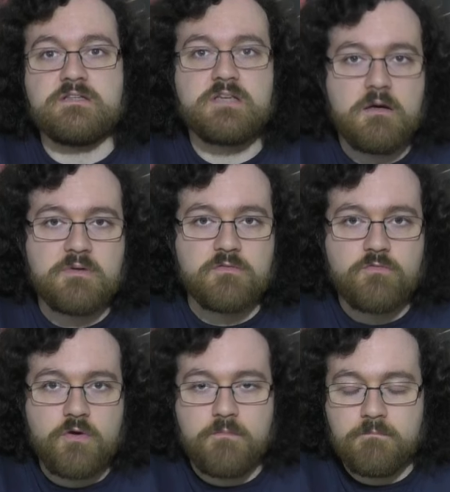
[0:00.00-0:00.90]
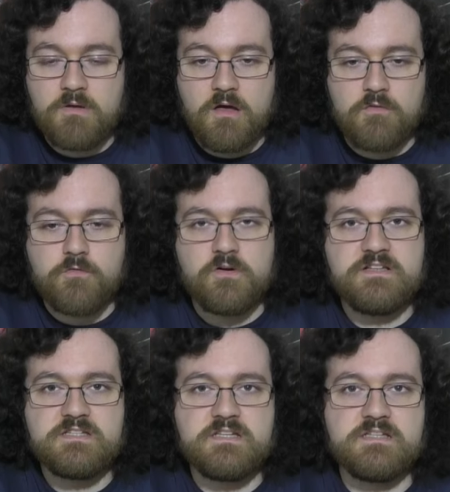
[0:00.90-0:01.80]
is coming from. For
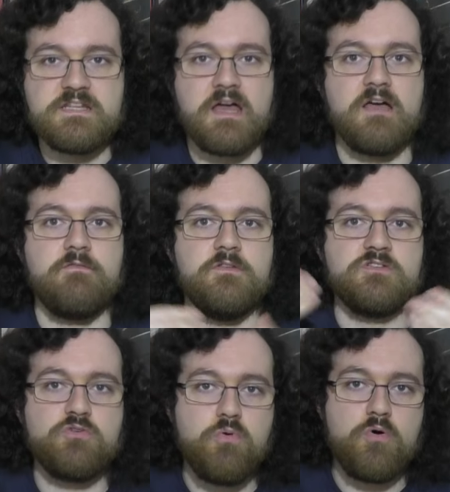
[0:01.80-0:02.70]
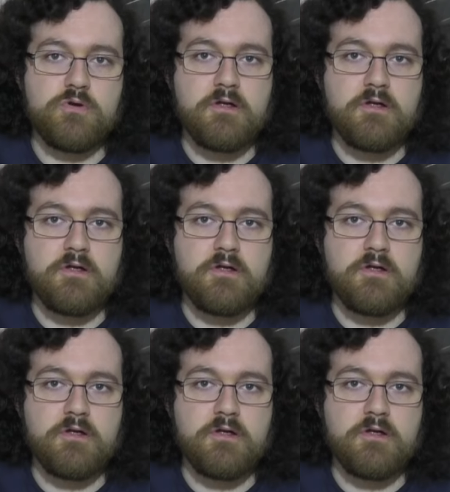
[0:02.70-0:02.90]
instance, they have this quote